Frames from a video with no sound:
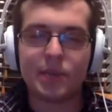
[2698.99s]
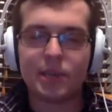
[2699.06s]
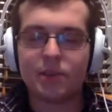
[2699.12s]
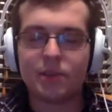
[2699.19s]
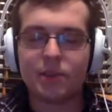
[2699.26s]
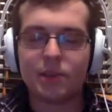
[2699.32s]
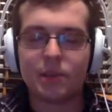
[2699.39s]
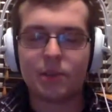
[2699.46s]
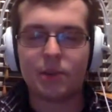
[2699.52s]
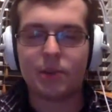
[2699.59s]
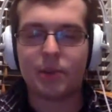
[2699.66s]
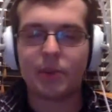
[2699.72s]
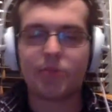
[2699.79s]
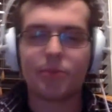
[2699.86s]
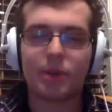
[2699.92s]
It was like one of
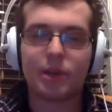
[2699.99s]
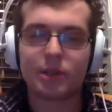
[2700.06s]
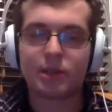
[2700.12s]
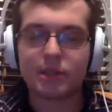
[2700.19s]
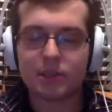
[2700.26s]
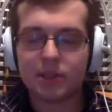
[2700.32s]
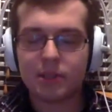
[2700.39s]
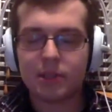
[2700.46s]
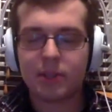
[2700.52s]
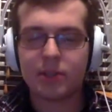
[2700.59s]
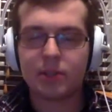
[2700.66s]
my first.